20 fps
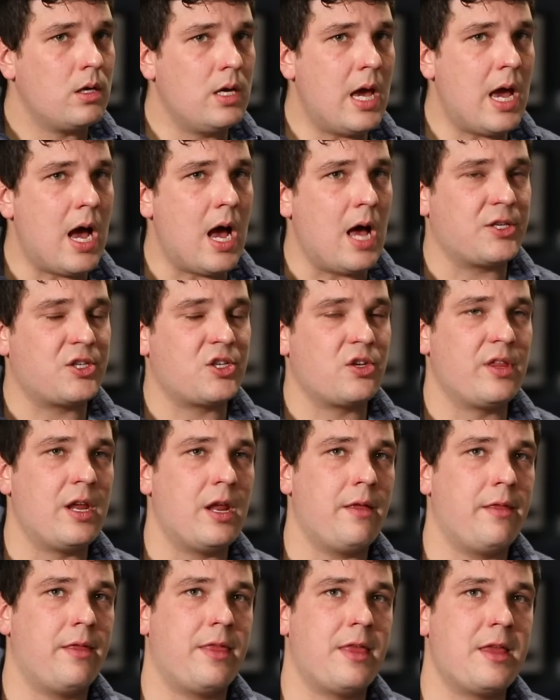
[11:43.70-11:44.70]
Yeah. So
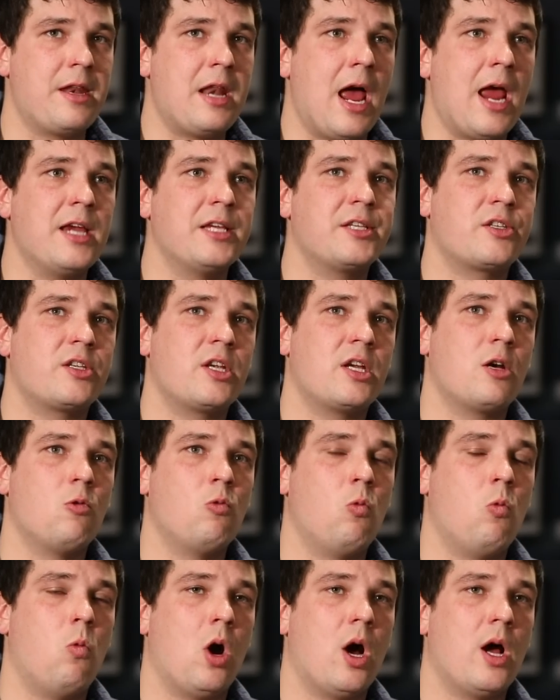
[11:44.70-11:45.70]
the nice
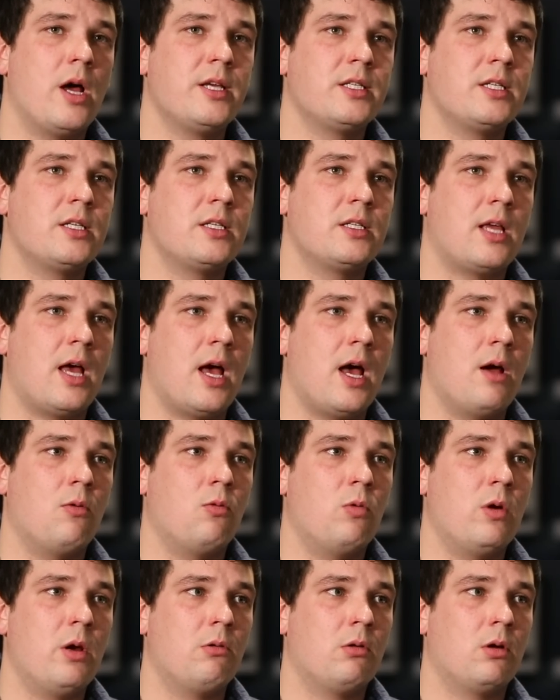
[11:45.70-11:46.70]
thing was that
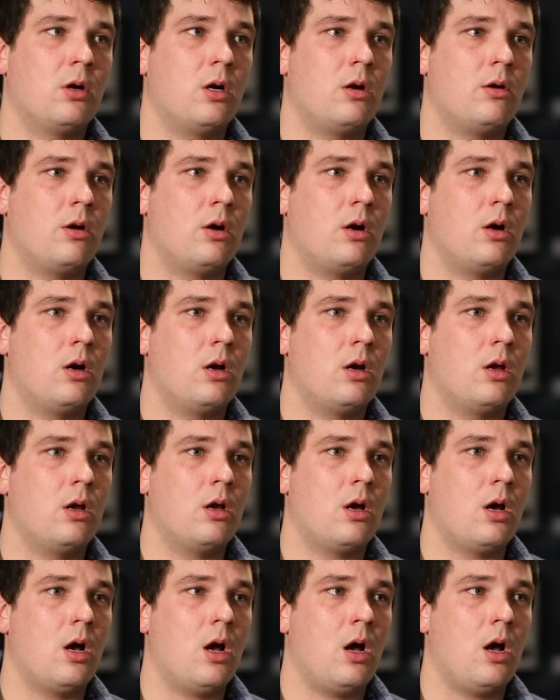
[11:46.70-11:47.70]
we were
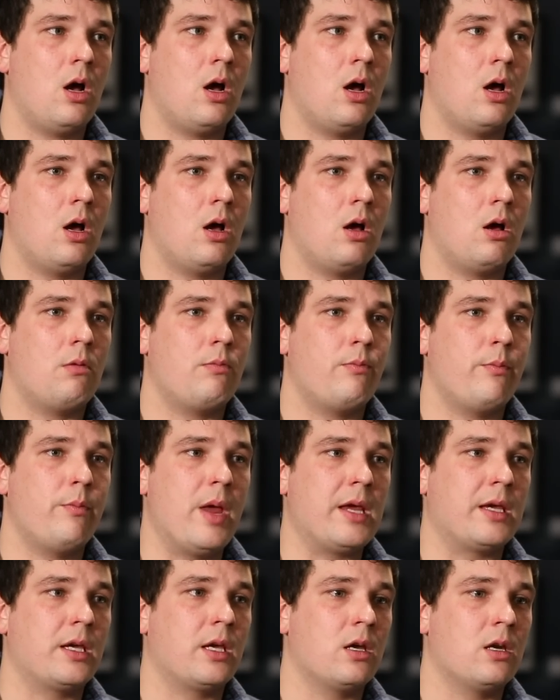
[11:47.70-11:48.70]

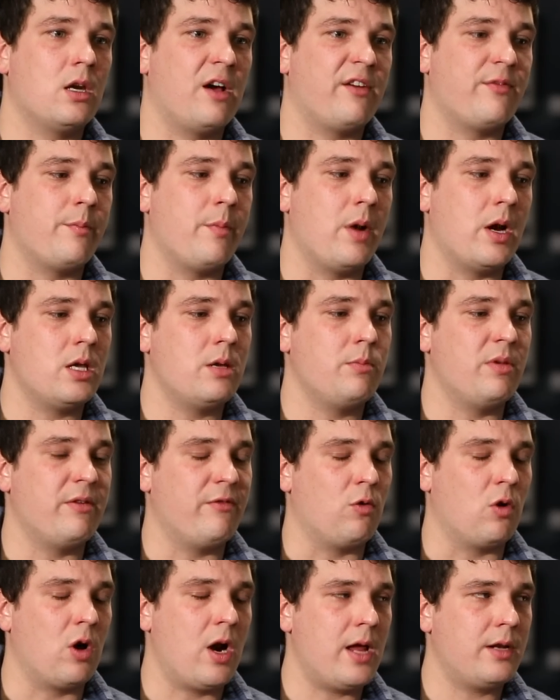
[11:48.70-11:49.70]
making enough money
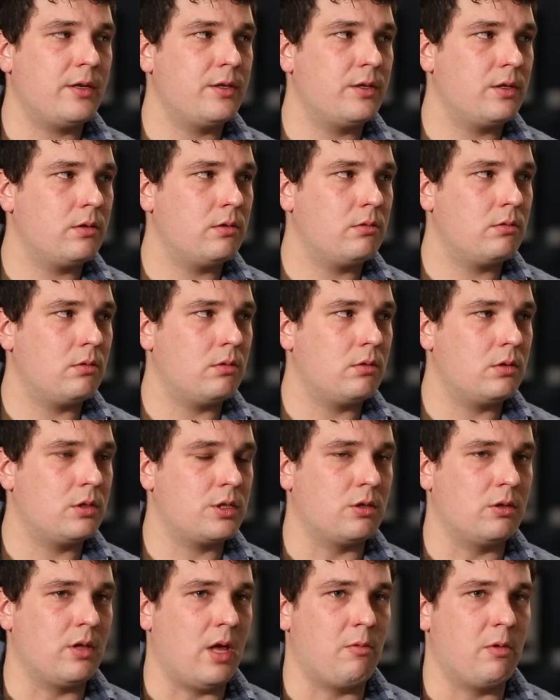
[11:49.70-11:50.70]
beforehand
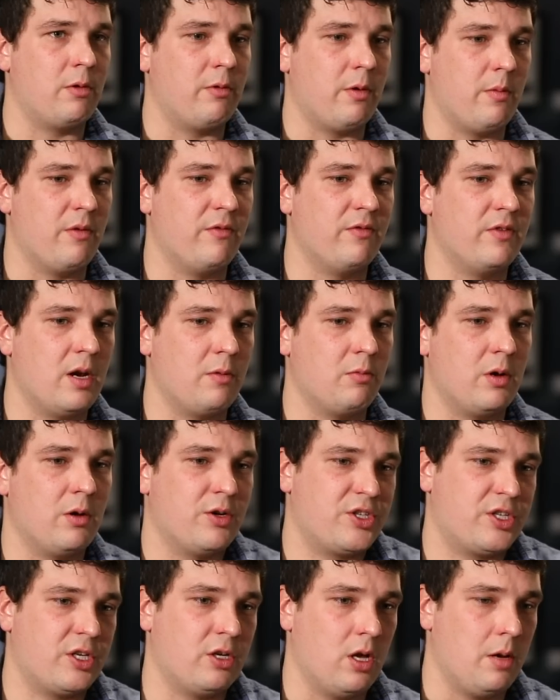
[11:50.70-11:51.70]
so that when we moved in, we were
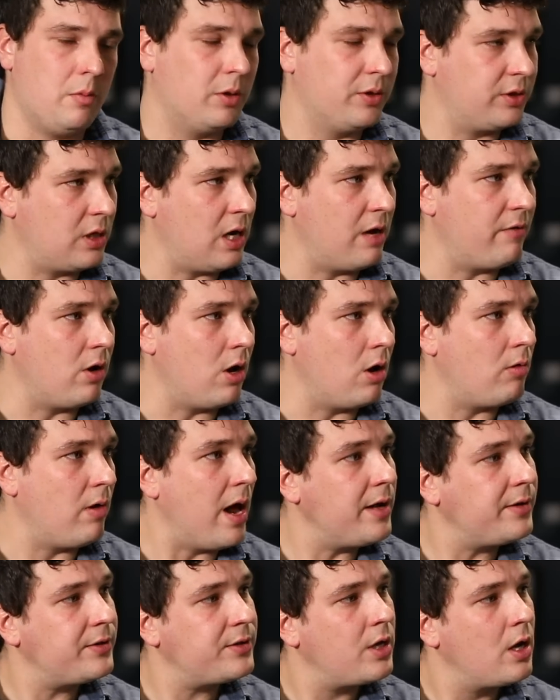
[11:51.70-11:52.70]
still able to cover our
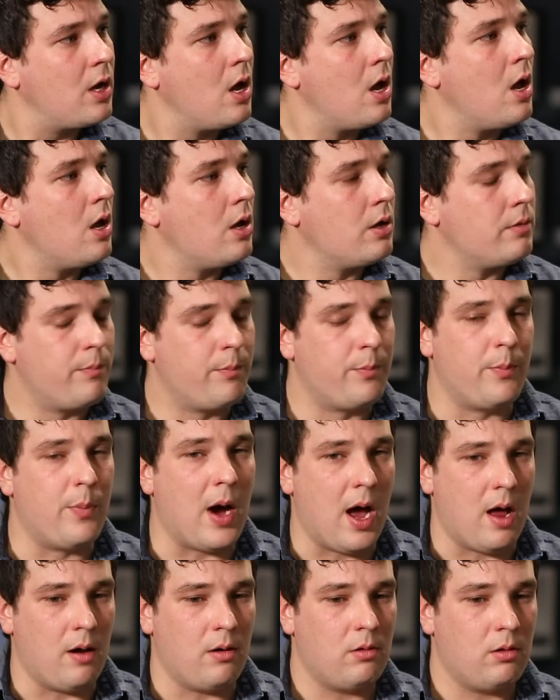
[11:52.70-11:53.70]
rent. Okay.
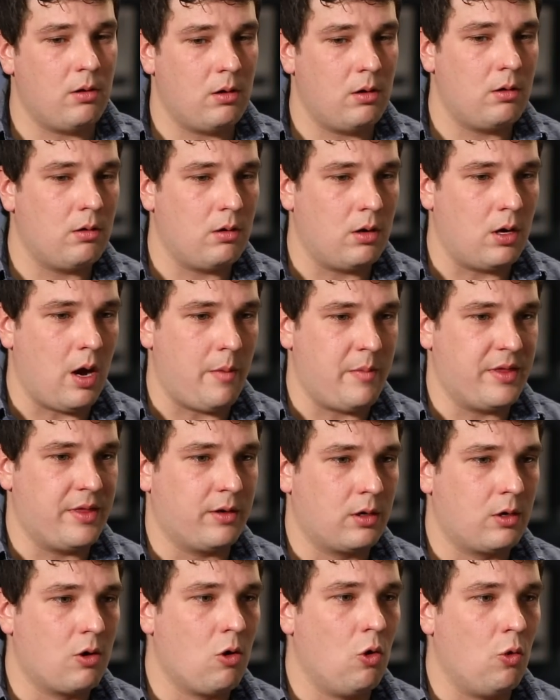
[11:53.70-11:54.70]
But
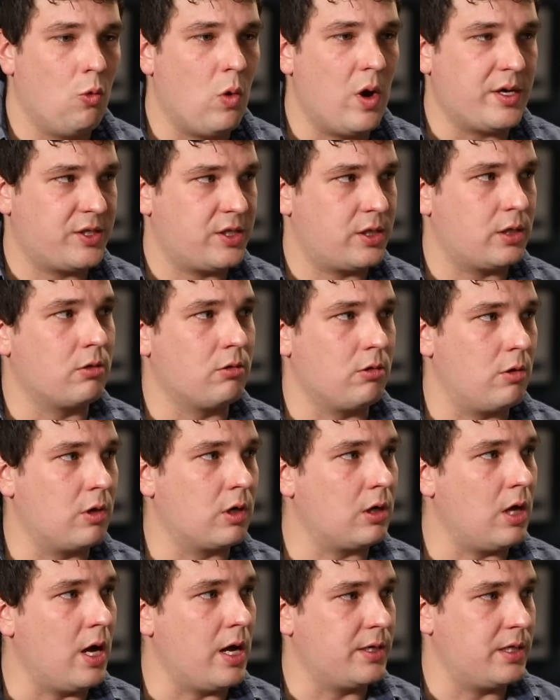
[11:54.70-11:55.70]
the goal was to grow our
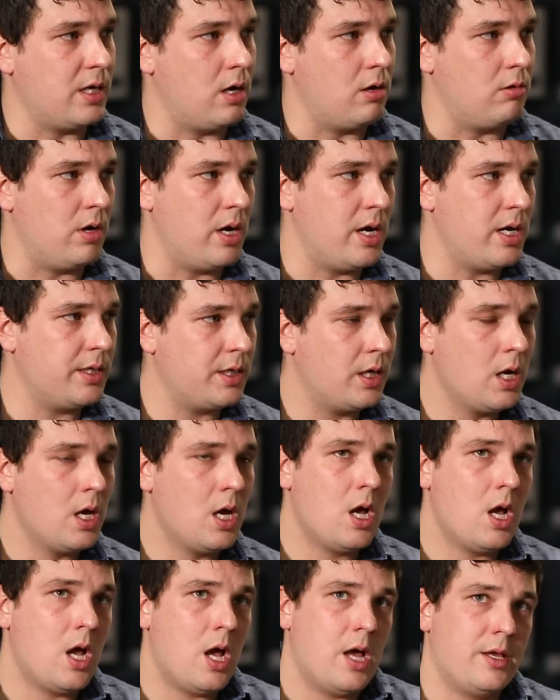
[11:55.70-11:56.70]
clientele, right?
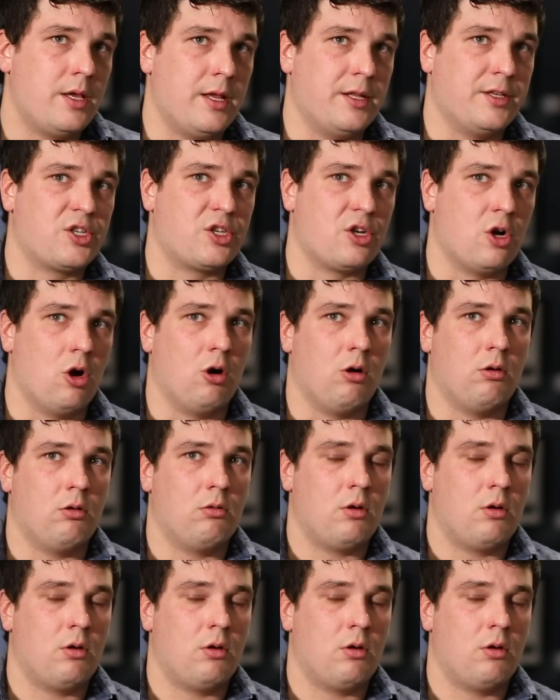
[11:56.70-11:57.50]
Mm-hmm. And so